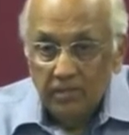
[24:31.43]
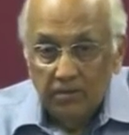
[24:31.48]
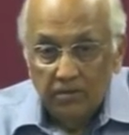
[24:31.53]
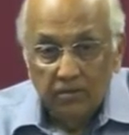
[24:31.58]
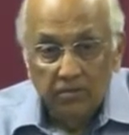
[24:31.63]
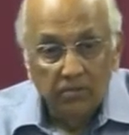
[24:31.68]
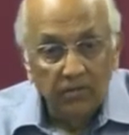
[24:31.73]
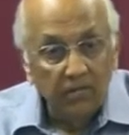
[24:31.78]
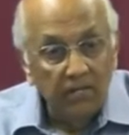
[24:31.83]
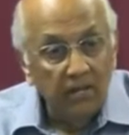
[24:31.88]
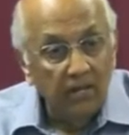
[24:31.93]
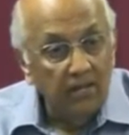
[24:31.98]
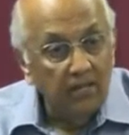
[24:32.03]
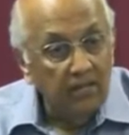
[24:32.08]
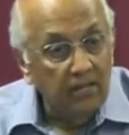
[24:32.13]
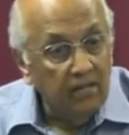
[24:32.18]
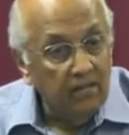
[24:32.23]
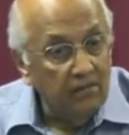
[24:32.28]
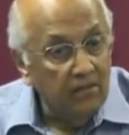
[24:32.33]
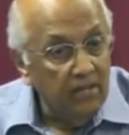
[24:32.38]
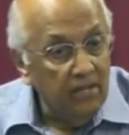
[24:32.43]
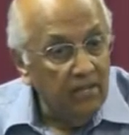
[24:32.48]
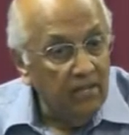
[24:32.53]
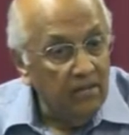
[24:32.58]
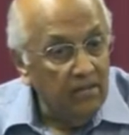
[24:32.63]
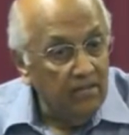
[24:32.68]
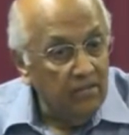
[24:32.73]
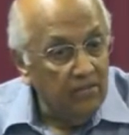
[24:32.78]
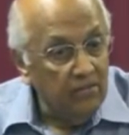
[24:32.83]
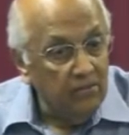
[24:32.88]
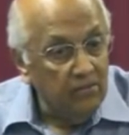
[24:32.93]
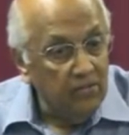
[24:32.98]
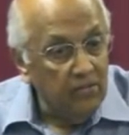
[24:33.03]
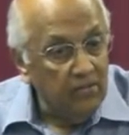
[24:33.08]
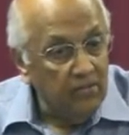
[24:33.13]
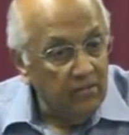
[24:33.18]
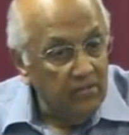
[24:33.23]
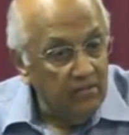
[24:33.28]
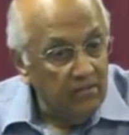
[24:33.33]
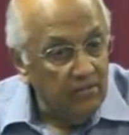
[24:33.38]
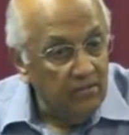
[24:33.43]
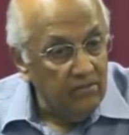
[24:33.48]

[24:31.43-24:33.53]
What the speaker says: And you know what God did when he got converted?